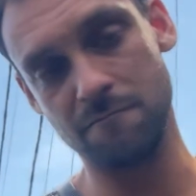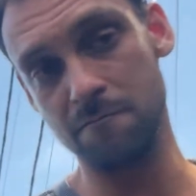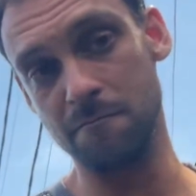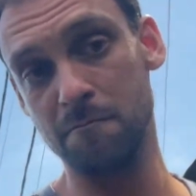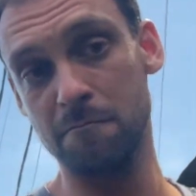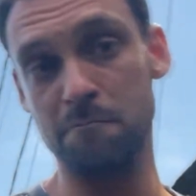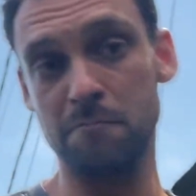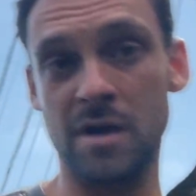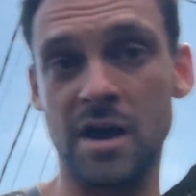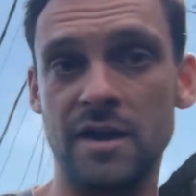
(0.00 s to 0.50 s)

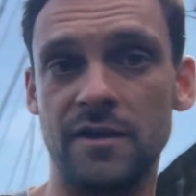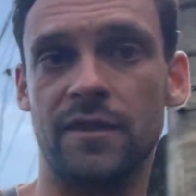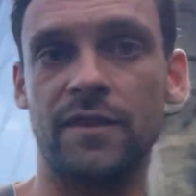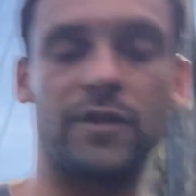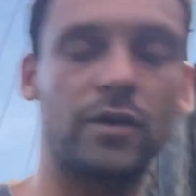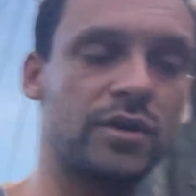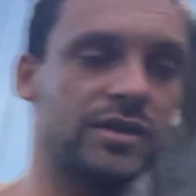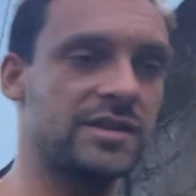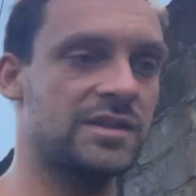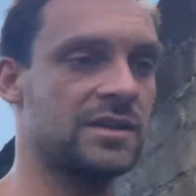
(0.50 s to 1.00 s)
my
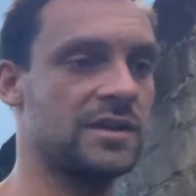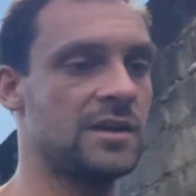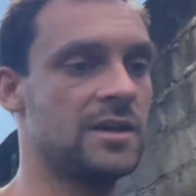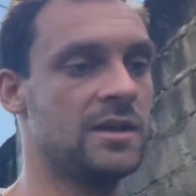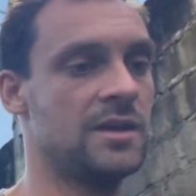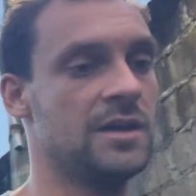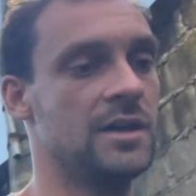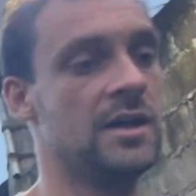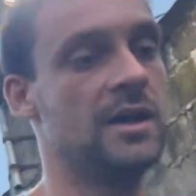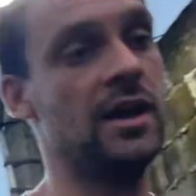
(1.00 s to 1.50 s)
thoughts
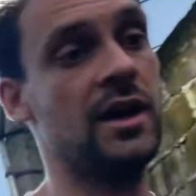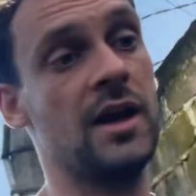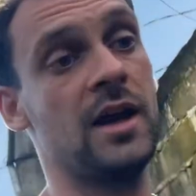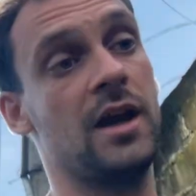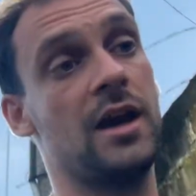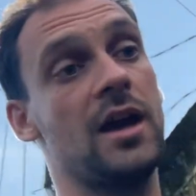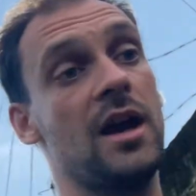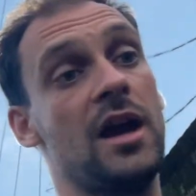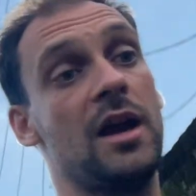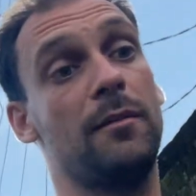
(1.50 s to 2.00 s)

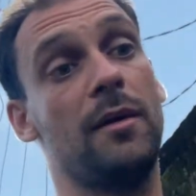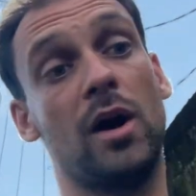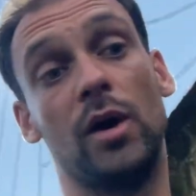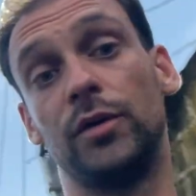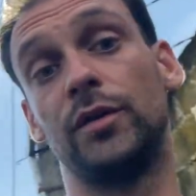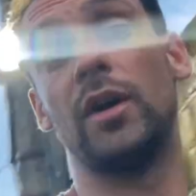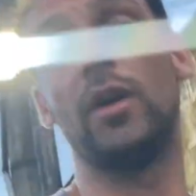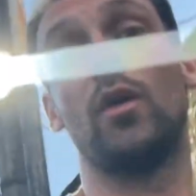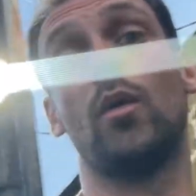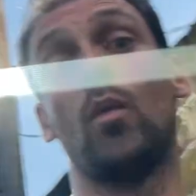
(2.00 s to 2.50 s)

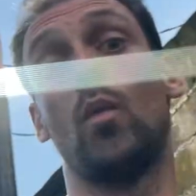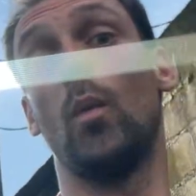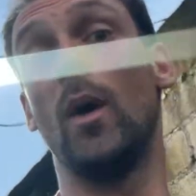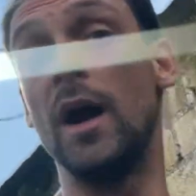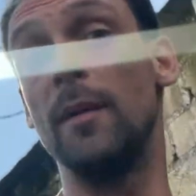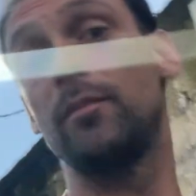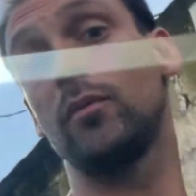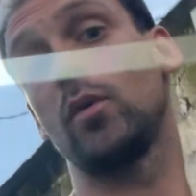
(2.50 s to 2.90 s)
about vibe